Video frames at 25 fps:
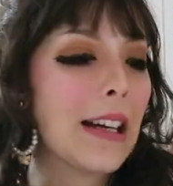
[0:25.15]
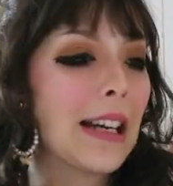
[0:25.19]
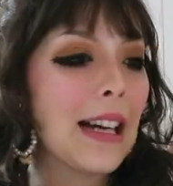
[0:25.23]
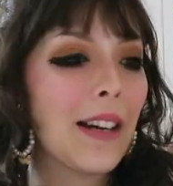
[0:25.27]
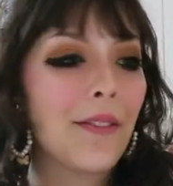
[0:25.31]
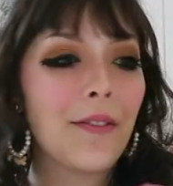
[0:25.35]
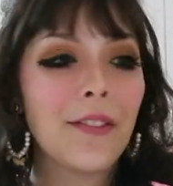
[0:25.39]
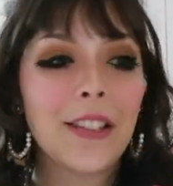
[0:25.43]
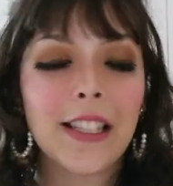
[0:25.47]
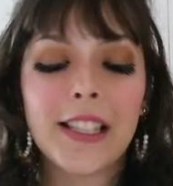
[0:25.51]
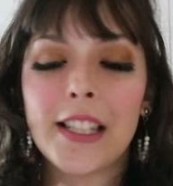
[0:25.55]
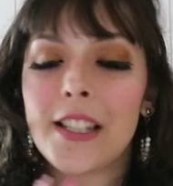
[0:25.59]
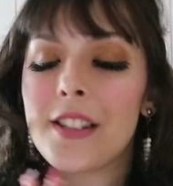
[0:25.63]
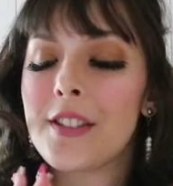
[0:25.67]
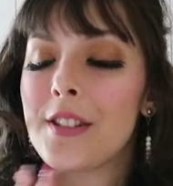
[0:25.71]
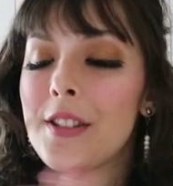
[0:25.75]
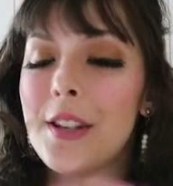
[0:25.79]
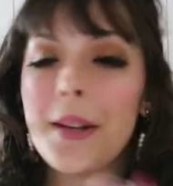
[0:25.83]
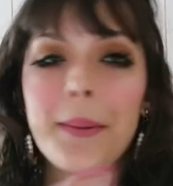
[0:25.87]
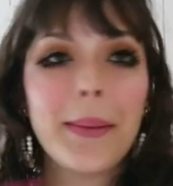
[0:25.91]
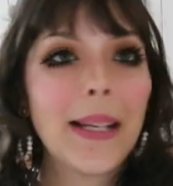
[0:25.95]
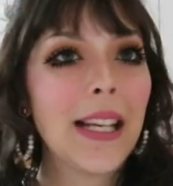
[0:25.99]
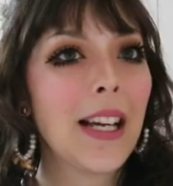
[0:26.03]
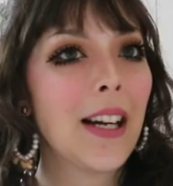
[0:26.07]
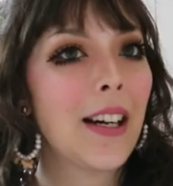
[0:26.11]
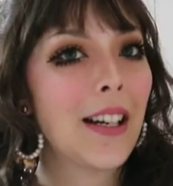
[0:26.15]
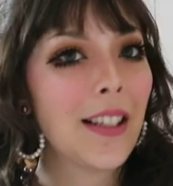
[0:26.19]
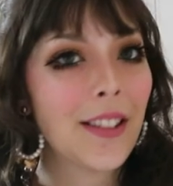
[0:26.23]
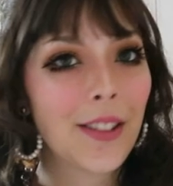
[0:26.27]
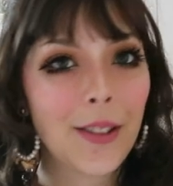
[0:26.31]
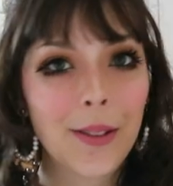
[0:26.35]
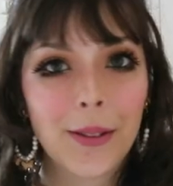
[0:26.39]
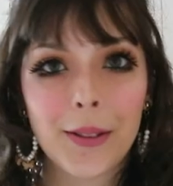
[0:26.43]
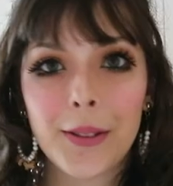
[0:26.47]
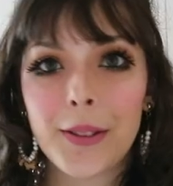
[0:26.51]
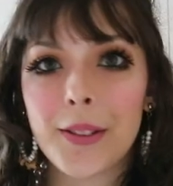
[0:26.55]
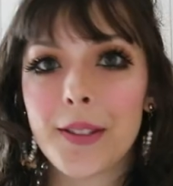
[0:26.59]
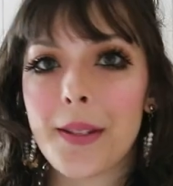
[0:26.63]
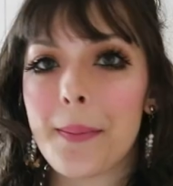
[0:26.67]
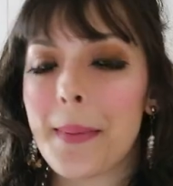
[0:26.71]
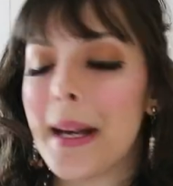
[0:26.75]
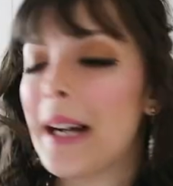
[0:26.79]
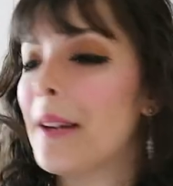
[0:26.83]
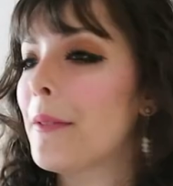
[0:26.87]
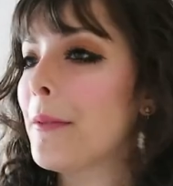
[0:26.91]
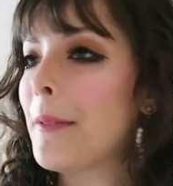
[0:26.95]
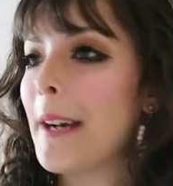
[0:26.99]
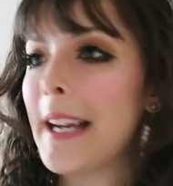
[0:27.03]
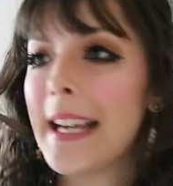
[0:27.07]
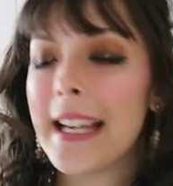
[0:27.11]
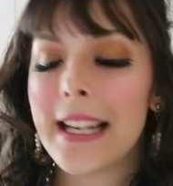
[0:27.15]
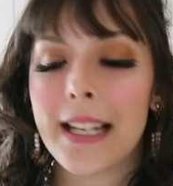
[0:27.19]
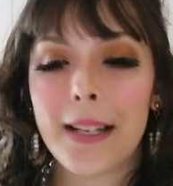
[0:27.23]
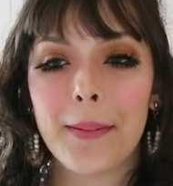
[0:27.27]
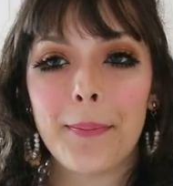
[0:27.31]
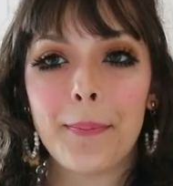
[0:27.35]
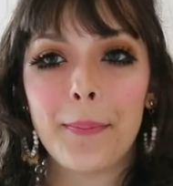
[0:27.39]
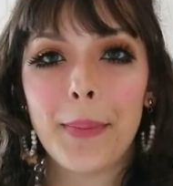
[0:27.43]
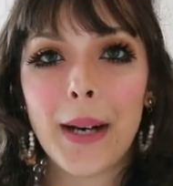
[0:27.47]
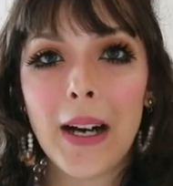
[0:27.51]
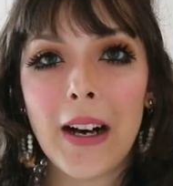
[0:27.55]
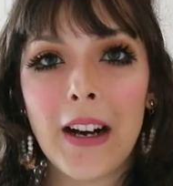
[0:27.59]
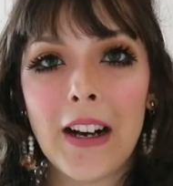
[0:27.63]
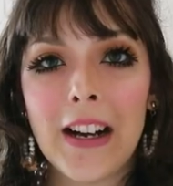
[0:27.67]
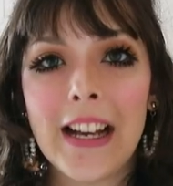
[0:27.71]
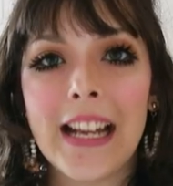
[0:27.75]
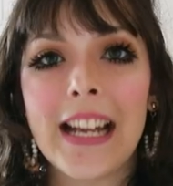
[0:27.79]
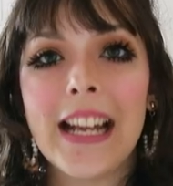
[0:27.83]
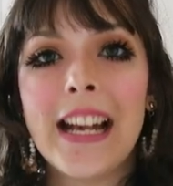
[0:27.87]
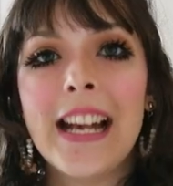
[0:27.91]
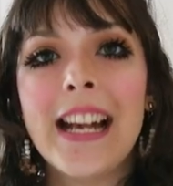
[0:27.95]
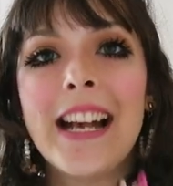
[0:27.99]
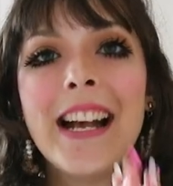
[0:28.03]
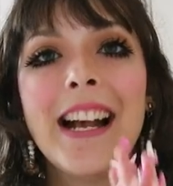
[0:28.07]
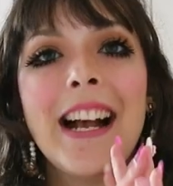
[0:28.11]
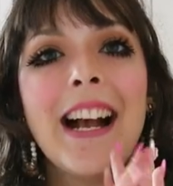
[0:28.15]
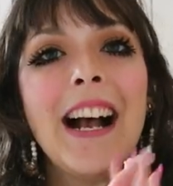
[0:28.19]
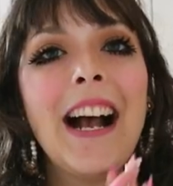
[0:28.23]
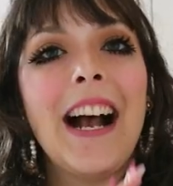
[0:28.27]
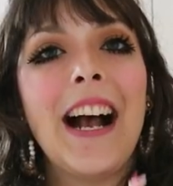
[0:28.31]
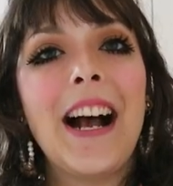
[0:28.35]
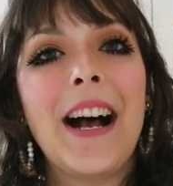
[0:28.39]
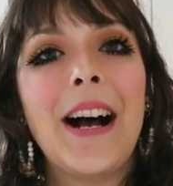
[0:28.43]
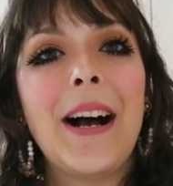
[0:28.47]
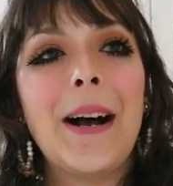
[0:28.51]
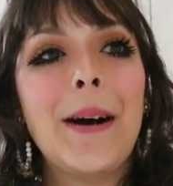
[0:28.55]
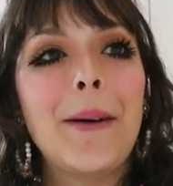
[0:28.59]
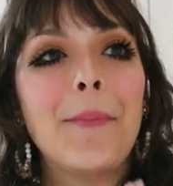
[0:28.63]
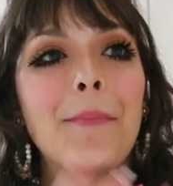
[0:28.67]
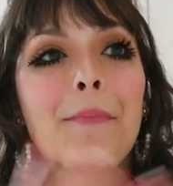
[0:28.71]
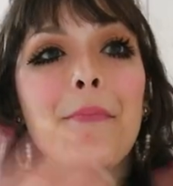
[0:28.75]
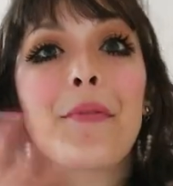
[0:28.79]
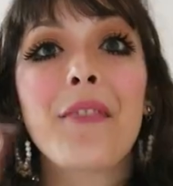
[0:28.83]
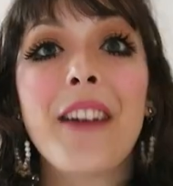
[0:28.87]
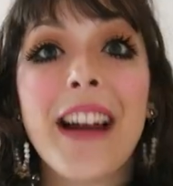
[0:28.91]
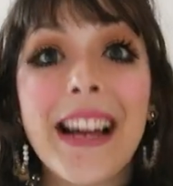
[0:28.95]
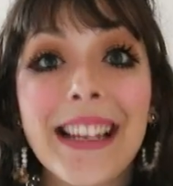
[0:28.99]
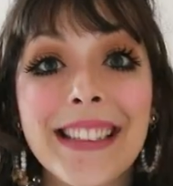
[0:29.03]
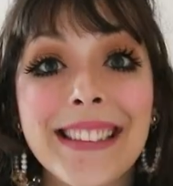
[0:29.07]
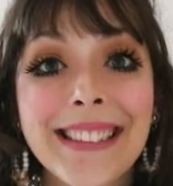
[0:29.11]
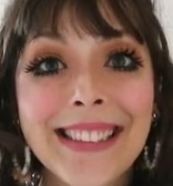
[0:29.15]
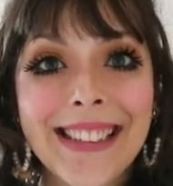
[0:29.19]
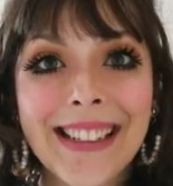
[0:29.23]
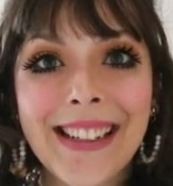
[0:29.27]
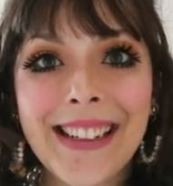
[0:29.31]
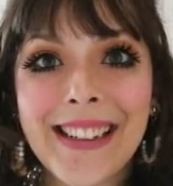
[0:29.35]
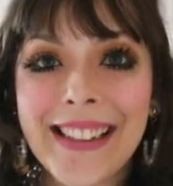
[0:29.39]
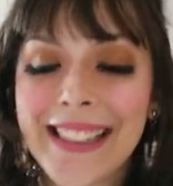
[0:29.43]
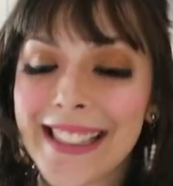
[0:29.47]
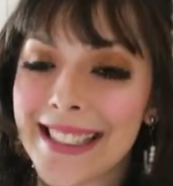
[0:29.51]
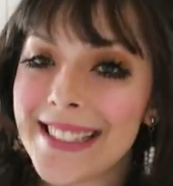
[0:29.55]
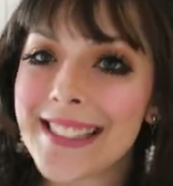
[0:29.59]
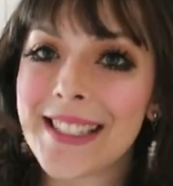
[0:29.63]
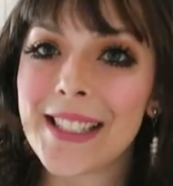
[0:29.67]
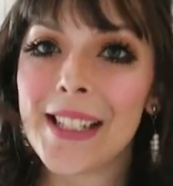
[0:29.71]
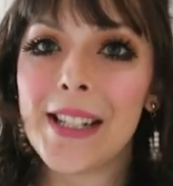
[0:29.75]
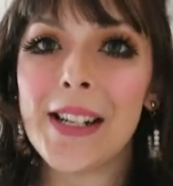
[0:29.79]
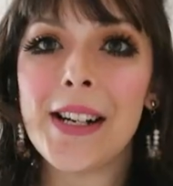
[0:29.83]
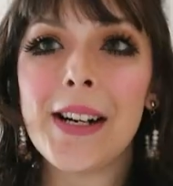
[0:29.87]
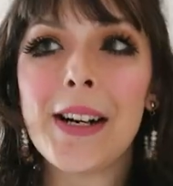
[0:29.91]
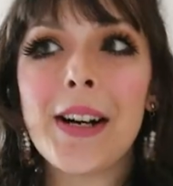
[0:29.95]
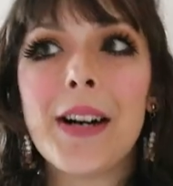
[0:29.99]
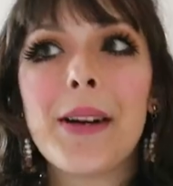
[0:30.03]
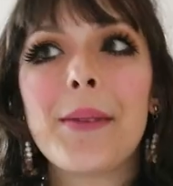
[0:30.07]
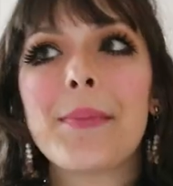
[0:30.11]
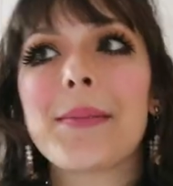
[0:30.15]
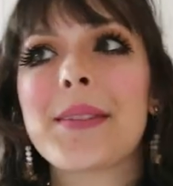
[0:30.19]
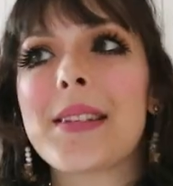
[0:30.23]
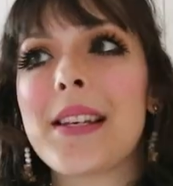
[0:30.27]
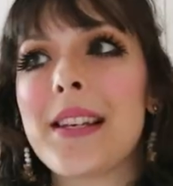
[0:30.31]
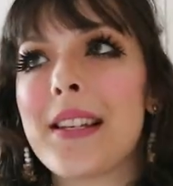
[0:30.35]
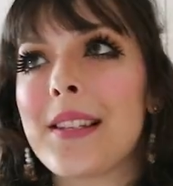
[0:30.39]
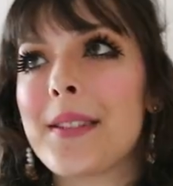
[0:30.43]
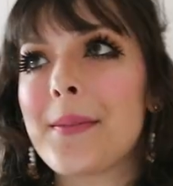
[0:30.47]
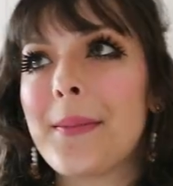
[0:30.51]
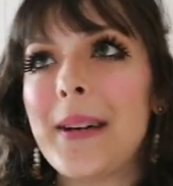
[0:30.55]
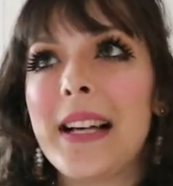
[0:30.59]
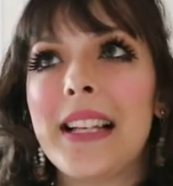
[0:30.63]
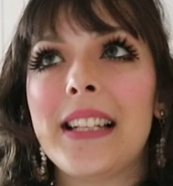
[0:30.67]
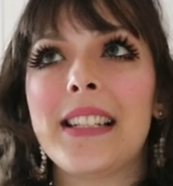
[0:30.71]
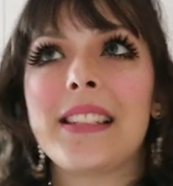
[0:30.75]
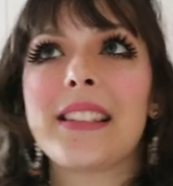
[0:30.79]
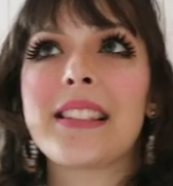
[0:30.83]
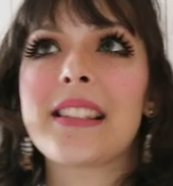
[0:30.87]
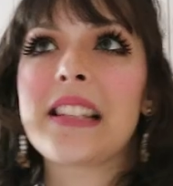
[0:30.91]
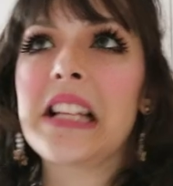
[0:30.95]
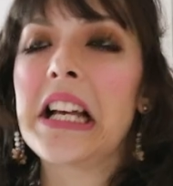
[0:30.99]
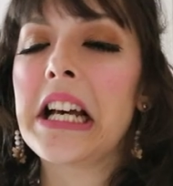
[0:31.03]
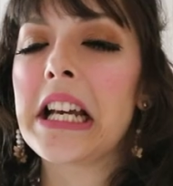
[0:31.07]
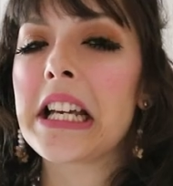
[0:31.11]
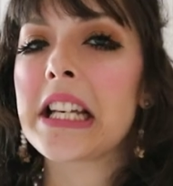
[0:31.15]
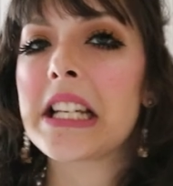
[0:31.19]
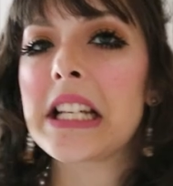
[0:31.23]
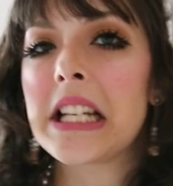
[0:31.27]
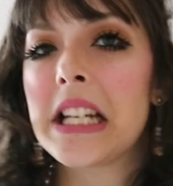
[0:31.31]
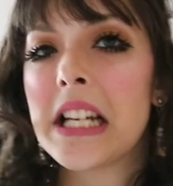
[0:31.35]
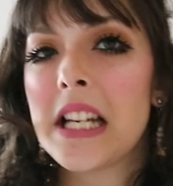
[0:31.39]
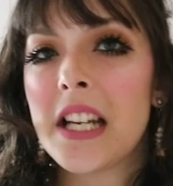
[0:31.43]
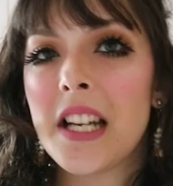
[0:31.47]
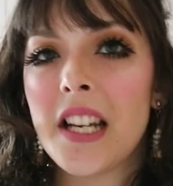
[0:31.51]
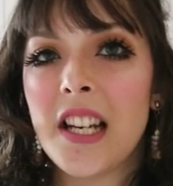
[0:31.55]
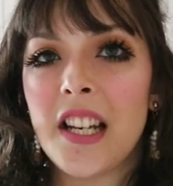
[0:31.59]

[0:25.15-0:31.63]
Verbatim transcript: I have written so many articles about where you can buy um, brand items as well as like